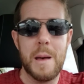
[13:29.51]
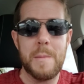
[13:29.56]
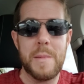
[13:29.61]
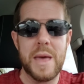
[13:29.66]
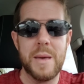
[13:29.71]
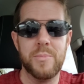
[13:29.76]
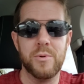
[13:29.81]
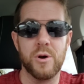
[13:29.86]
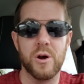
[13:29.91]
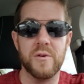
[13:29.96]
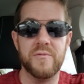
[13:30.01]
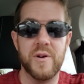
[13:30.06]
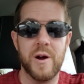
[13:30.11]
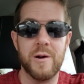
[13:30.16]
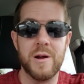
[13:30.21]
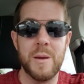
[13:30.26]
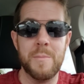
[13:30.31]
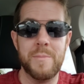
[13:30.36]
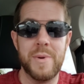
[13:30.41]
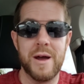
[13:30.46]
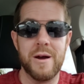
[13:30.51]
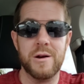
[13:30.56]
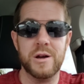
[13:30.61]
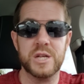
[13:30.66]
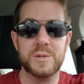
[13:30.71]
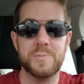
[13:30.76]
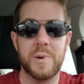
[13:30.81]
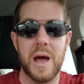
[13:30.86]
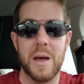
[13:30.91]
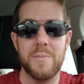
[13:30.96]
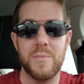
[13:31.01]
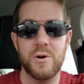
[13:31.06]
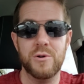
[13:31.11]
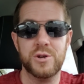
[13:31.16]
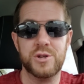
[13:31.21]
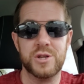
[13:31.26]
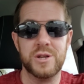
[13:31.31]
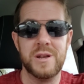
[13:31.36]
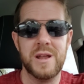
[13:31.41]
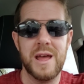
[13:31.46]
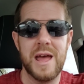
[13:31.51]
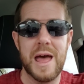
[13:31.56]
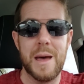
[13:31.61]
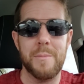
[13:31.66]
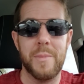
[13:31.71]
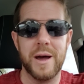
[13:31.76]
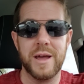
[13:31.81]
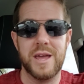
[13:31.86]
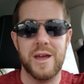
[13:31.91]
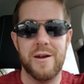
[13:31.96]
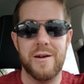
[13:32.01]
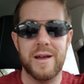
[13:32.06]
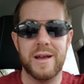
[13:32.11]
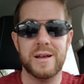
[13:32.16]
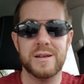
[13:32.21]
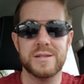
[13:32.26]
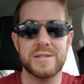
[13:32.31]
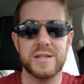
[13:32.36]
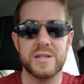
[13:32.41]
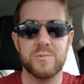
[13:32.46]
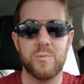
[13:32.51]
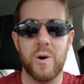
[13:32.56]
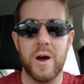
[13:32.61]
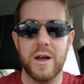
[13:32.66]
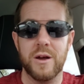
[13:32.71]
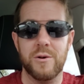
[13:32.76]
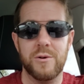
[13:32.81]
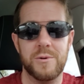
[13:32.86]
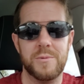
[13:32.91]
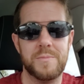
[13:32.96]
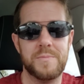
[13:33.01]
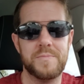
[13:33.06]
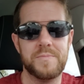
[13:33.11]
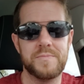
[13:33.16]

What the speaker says: people are very embarrassed by emotion and by caring, says Weigel.